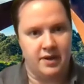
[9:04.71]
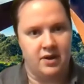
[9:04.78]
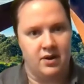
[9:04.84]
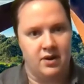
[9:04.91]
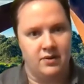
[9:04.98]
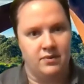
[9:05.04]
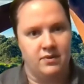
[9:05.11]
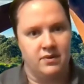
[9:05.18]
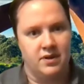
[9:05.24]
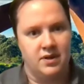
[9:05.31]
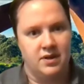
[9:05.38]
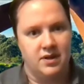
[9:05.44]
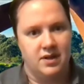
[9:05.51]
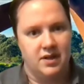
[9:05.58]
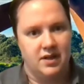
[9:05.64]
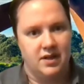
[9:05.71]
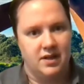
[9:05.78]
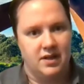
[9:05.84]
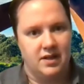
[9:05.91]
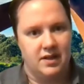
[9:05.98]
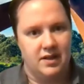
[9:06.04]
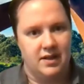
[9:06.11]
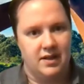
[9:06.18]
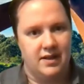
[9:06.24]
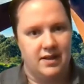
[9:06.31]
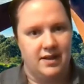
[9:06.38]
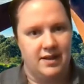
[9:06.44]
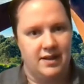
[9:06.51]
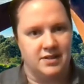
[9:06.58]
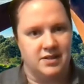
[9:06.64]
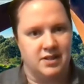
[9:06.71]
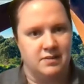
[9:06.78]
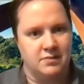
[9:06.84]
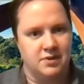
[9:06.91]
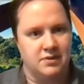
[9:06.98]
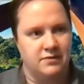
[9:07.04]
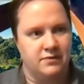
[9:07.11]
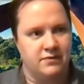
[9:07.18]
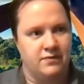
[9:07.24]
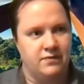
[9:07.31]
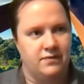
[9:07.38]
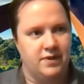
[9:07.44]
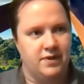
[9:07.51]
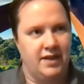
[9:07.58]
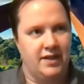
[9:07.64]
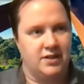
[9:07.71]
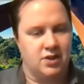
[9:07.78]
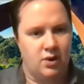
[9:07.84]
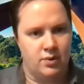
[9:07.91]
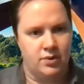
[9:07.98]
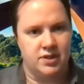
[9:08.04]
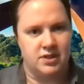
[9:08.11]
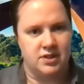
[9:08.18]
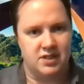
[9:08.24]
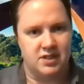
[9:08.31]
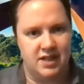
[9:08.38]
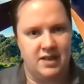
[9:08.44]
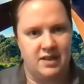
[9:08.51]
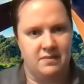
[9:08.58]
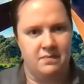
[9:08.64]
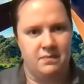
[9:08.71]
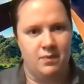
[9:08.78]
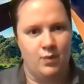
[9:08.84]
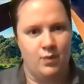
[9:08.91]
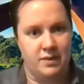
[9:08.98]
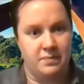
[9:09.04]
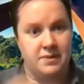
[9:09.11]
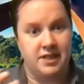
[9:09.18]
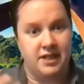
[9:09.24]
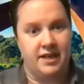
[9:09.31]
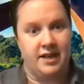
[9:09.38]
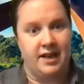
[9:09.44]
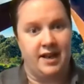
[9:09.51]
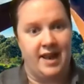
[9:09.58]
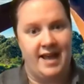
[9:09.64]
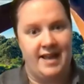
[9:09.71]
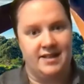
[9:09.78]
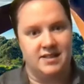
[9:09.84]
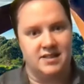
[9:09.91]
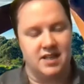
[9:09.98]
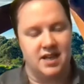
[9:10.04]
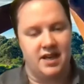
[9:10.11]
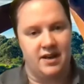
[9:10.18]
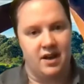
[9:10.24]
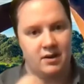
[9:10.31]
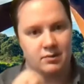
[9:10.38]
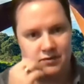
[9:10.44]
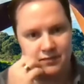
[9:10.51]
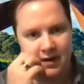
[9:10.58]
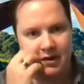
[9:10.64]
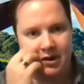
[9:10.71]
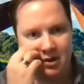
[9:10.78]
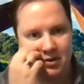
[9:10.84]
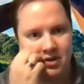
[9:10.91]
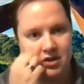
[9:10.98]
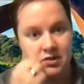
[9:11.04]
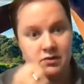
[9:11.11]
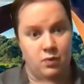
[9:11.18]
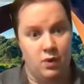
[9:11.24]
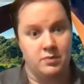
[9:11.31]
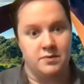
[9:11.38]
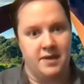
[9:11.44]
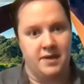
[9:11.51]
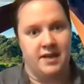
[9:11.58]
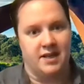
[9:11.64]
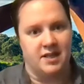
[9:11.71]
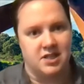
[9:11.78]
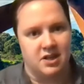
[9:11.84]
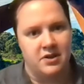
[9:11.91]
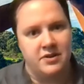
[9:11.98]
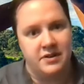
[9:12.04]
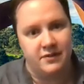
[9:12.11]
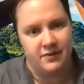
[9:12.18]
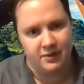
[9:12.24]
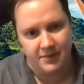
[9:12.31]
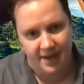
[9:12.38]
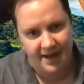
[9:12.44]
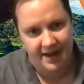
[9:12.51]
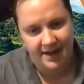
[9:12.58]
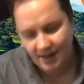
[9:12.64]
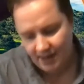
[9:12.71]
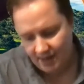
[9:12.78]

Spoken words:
on in terms of, it told us to see with a particular lens, and I was very conscious of what was being excluded from that.